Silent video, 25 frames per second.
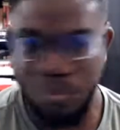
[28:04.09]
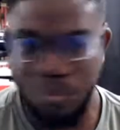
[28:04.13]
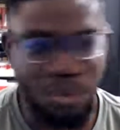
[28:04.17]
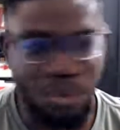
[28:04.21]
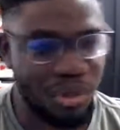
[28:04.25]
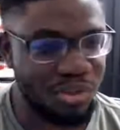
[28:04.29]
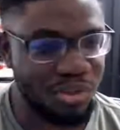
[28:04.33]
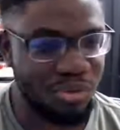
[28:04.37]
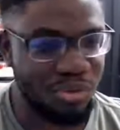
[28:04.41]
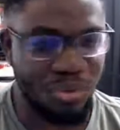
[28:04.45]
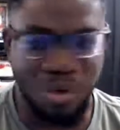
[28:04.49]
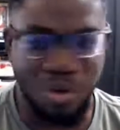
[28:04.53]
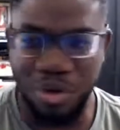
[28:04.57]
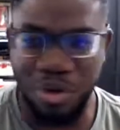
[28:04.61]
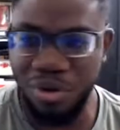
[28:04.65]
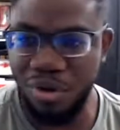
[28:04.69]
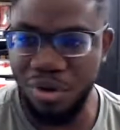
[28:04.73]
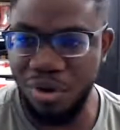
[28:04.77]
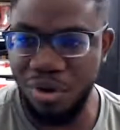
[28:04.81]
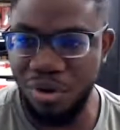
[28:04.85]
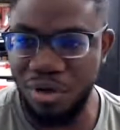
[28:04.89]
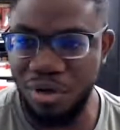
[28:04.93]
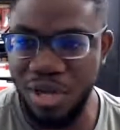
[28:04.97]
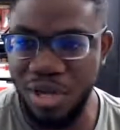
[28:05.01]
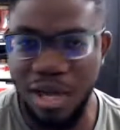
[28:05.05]
What's going
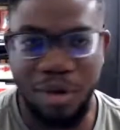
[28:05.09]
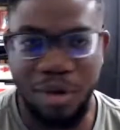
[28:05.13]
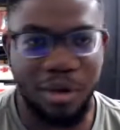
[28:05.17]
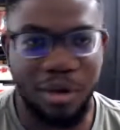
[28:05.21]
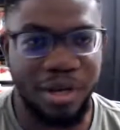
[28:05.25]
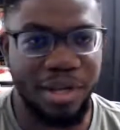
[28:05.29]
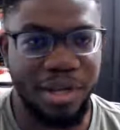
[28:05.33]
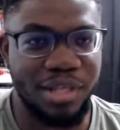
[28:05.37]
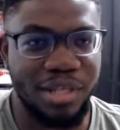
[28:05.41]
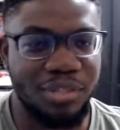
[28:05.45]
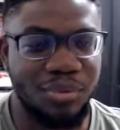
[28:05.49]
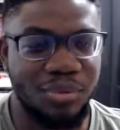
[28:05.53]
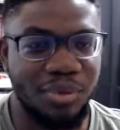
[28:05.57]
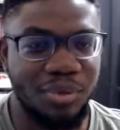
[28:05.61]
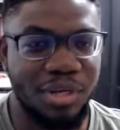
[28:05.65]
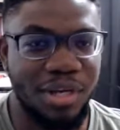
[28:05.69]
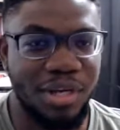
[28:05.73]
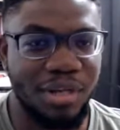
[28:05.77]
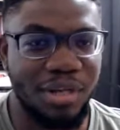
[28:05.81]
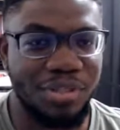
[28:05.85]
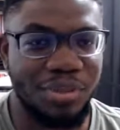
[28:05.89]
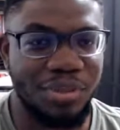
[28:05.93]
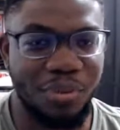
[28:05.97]
on? How can I sort it out?